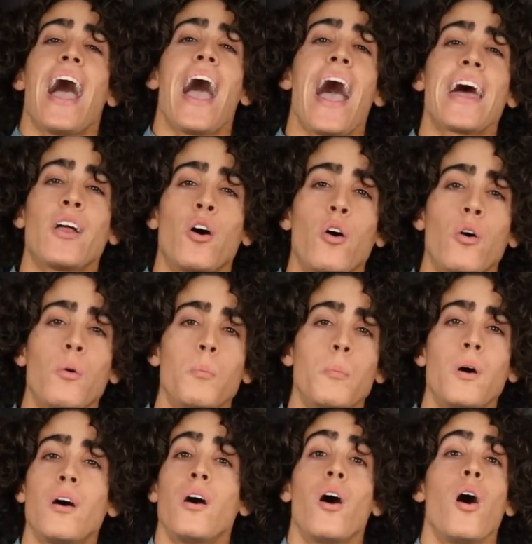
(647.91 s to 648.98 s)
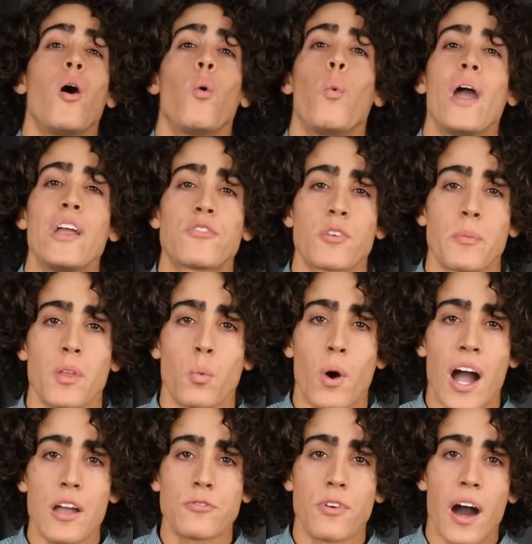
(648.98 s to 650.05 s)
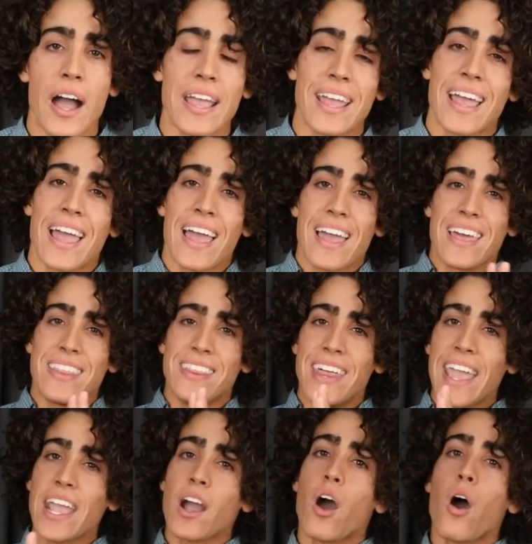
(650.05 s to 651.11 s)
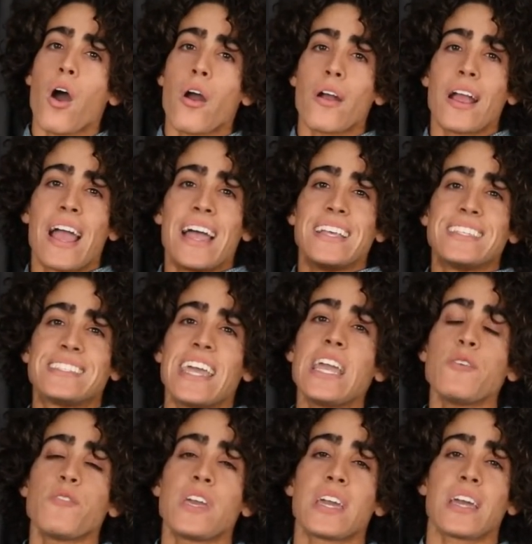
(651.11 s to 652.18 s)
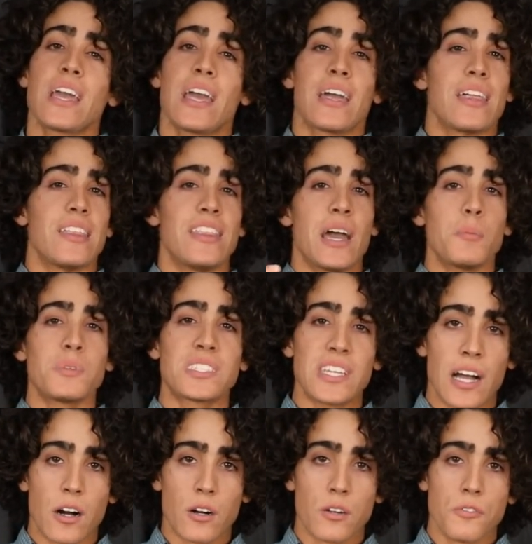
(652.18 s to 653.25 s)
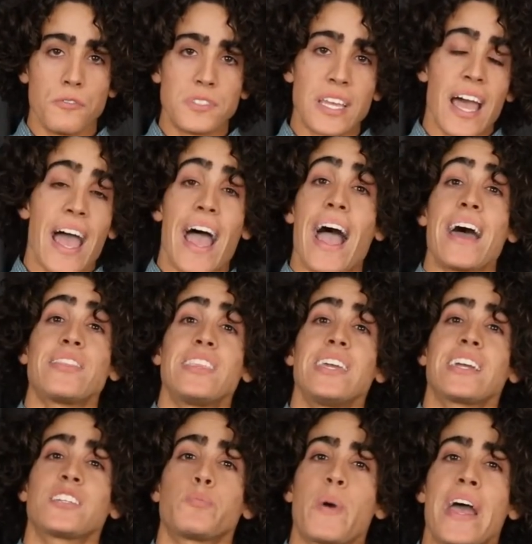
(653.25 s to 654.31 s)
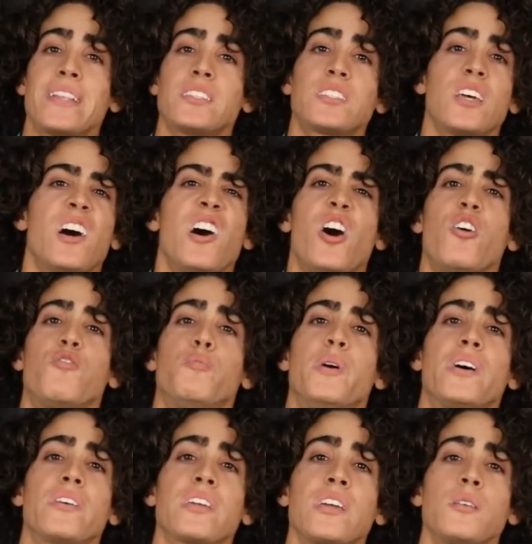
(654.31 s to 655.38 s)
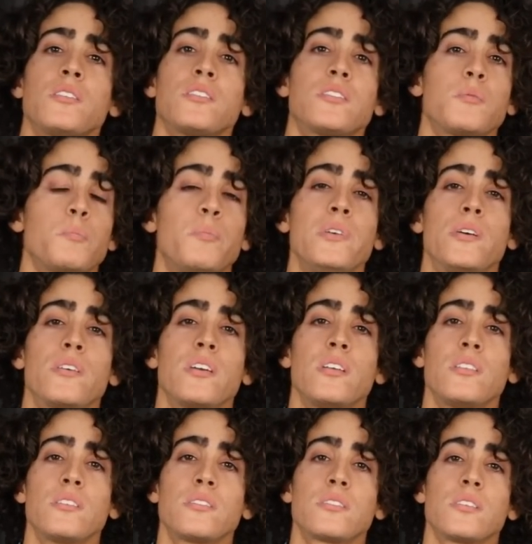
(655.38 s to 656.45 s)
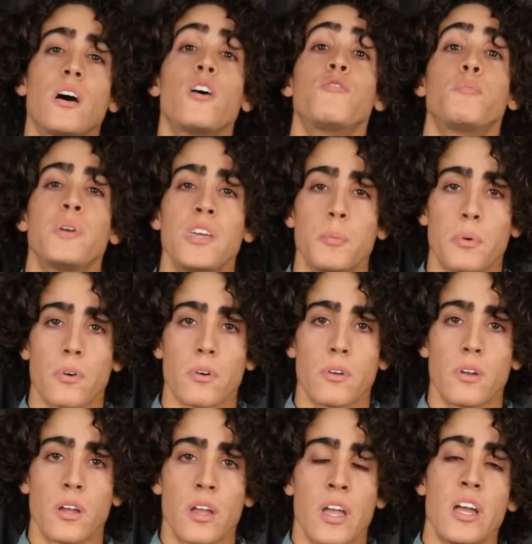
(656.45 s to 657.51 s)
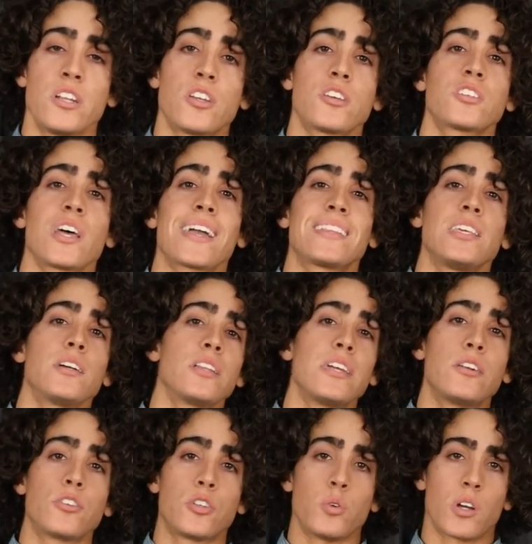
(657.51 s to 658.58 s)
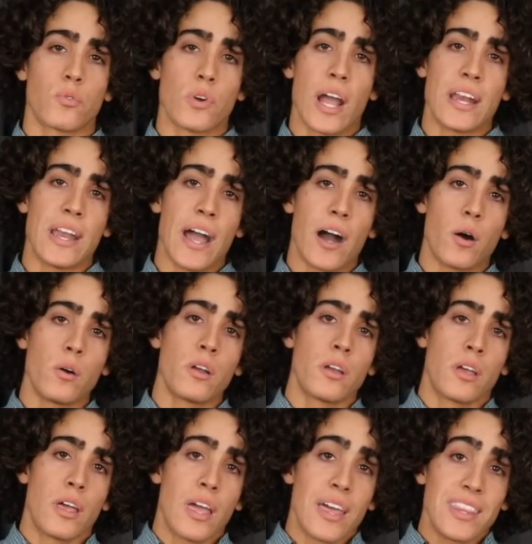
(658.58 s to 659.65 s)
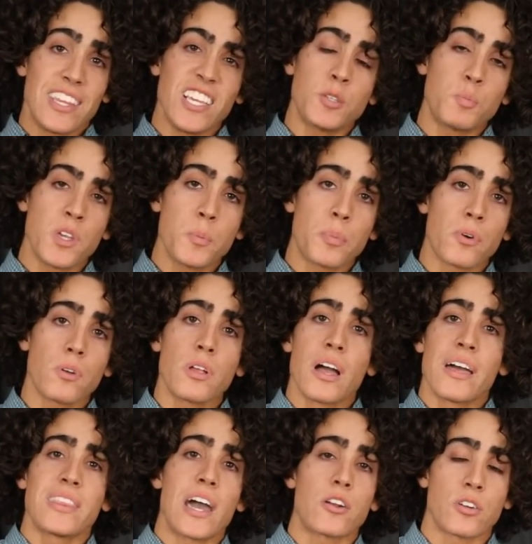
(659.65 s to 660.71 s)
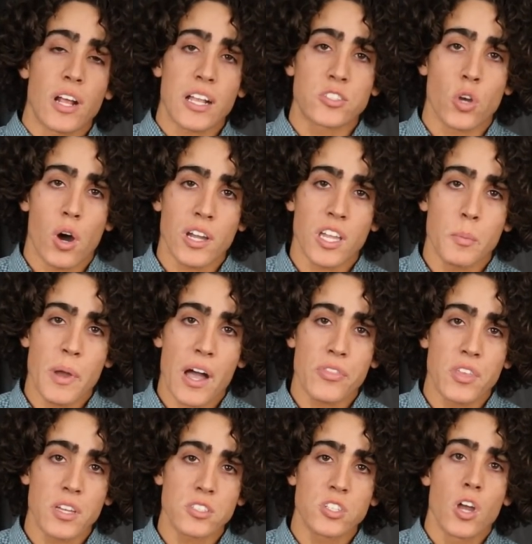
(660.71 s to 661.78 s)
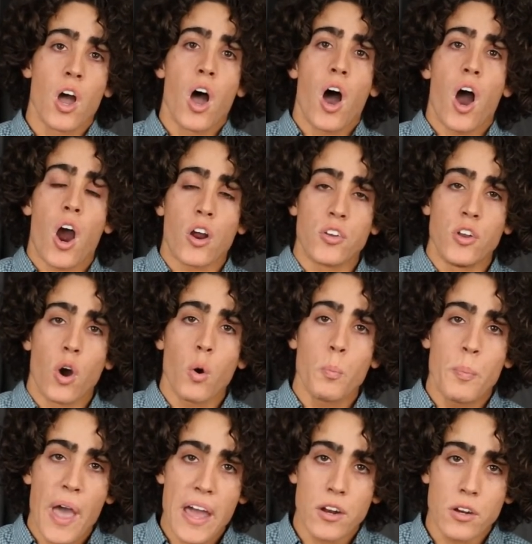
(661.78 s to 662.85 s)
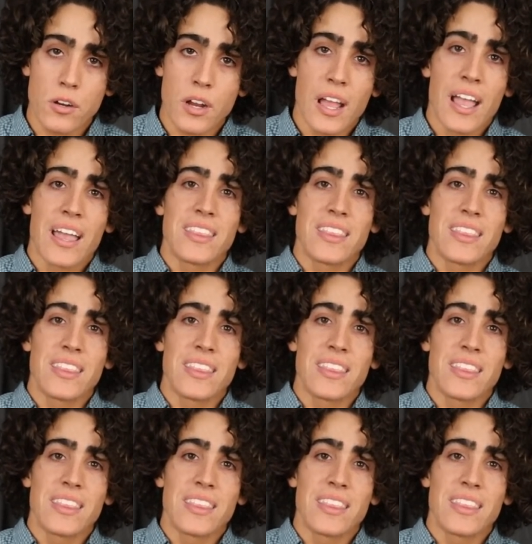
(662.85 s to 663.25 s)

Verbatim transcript: at home away from the Wi Fi. They are saving themselves at the expense of millions, billions of people, just like the elite are doing right now. These people that are not talking about this are no better